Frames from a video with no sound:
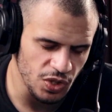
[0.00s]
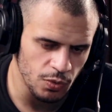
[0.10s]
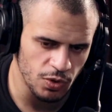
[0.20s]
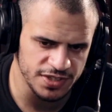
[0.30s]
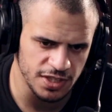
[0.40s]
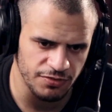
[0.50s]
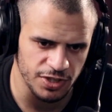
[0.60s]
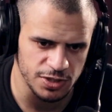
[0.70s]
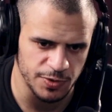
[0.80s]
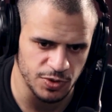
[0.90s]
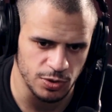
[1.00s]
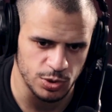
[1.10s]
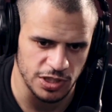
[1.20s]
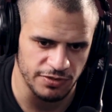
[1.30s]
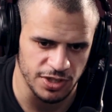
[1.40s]
what's the difference between
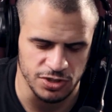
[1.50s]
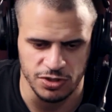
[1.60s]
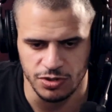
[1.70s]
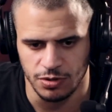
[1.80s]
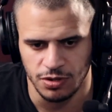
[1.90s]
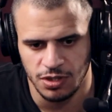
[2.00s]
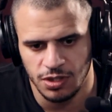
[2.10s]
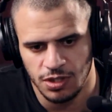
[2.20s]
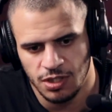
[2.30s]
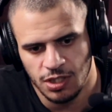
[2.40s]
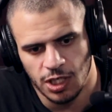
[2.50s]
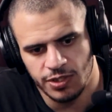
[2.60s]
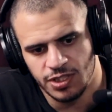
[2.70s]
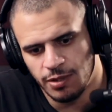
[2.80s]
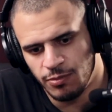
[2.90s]
luta livre and jiu-jitsu? I
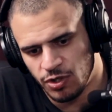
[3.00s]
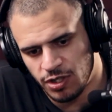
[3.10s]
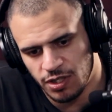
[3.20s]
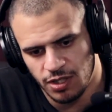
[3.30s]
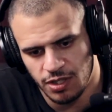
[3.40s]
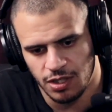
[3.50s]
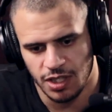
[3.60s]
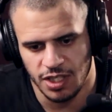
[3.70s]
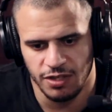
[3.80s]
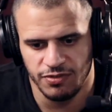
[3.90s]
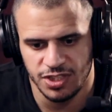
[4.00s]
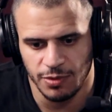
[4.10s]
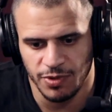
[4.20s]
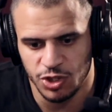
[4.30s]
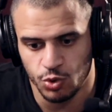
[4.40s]
say, look, like even
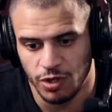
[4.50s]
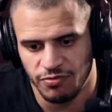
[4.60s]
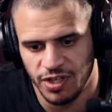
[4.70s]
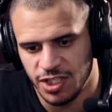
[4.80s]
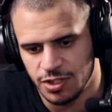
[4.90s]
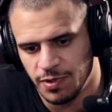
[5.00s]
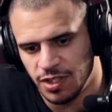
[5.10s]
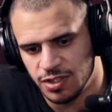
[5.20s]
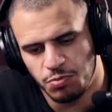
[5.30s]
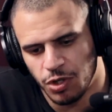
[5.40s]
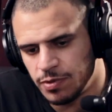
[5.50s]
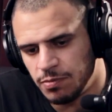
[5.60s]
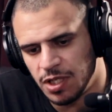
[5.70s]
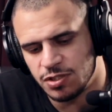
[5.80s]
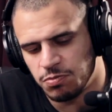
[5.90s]
some guys who are very experienced, purple
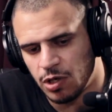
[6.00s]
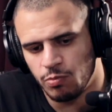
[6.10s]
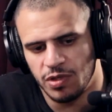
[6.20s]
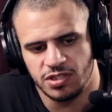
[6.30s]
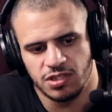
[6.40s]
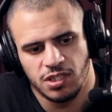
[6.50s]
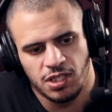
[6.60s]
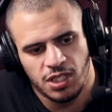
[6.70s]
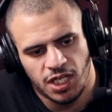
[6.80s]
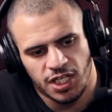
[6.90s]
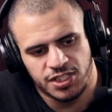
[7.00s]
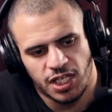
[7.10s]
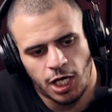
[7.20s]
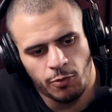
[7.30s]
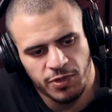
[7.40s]
belts, brown belts. I say,
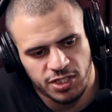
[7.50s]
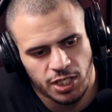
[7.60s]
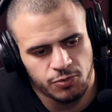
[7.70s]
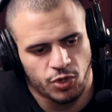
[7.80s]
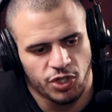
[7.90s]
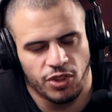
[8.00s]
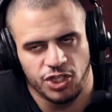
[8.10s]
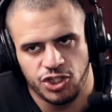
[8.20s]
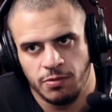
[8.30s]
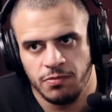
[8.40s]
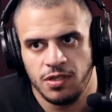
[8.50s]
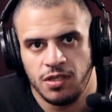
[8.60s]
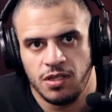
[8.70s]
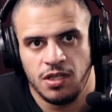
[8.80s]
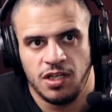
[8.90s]
how many times were you in the gym
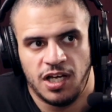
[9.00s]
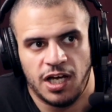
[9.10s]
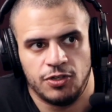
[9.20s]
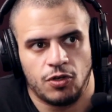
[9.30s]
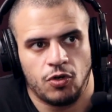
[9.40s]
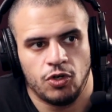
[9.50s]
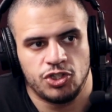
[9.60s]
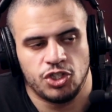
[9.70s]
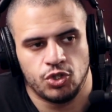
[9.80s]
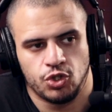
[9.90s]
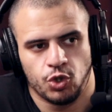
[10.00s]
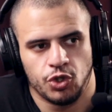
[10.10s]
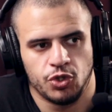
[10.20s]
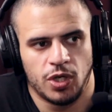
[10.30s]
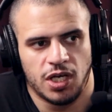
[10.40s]
and your coach
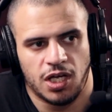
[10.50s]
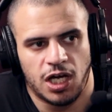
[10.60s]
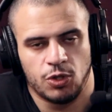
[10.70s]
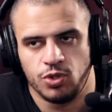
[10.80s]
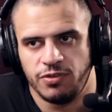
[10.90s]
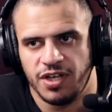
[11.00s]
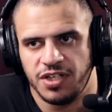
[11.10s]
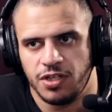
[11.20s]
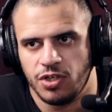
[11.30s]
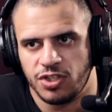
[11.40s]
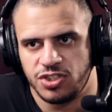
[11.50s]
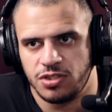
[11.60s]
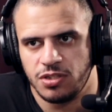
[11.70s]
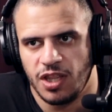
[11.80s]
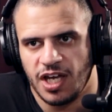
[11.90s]
showed you how to defend a
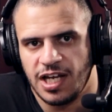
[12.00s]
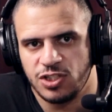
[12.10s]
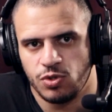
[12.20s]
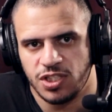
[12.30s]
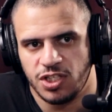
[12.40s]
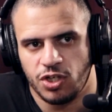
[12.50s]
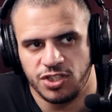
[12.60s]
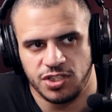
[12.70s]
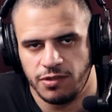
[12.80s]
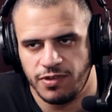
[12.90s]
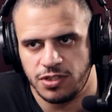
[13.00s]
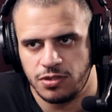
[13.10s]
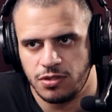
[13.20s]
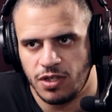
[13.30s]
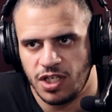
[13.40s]
Darce? The class was a Darce
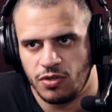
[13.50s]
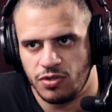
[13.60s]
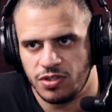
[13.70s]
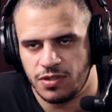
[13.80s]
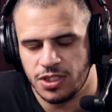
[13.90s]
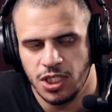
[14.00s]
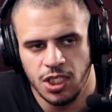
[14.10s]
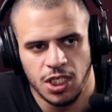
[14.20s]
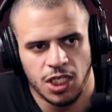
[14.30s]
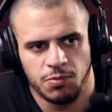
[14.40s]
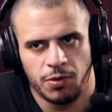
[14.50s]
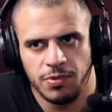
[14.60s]
defense or anaconda defense. You